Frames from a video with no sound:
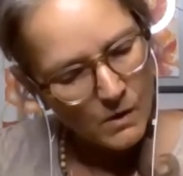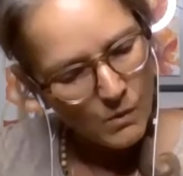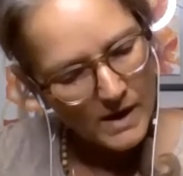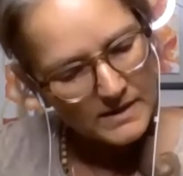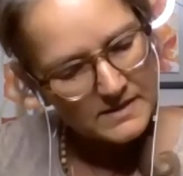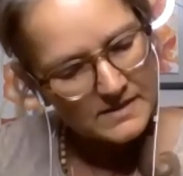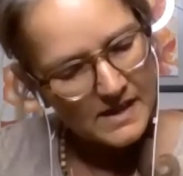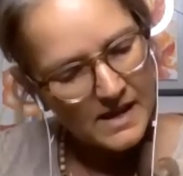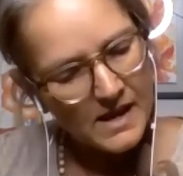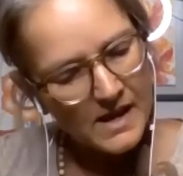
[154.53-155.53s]
Walk
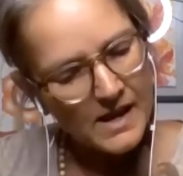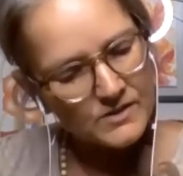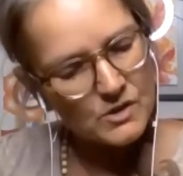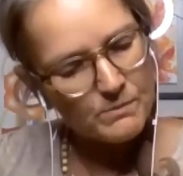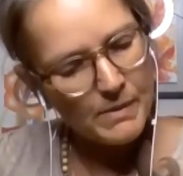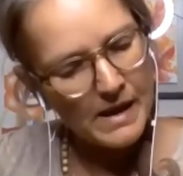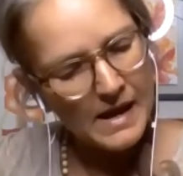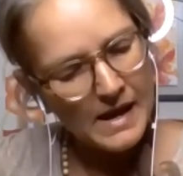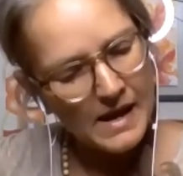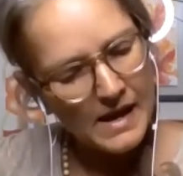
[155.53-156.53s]
such a
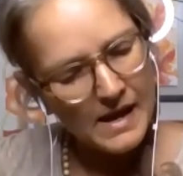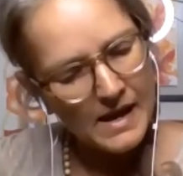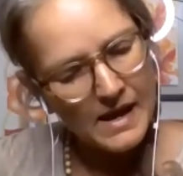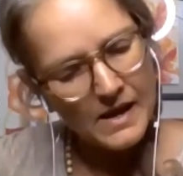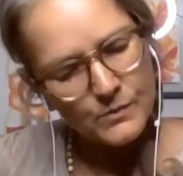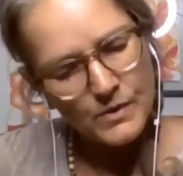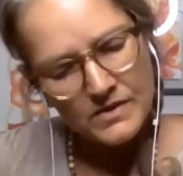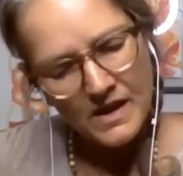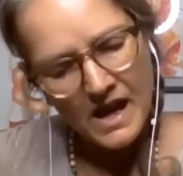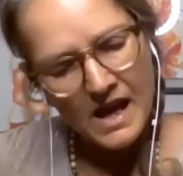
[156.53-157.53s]
path
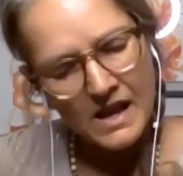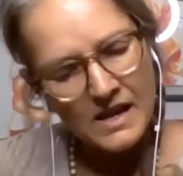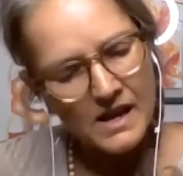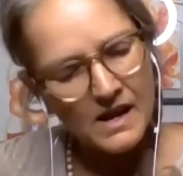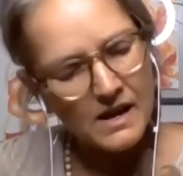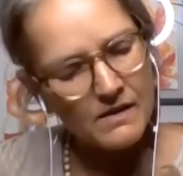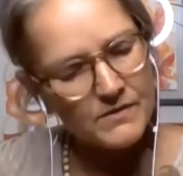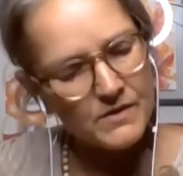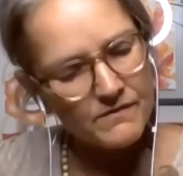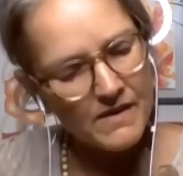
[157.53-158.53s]
with all of
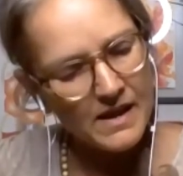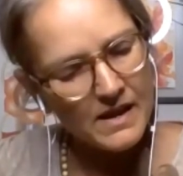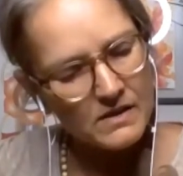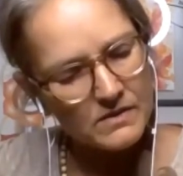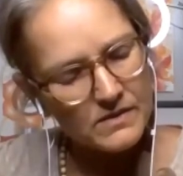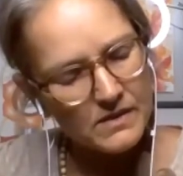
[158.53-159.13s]
your faith.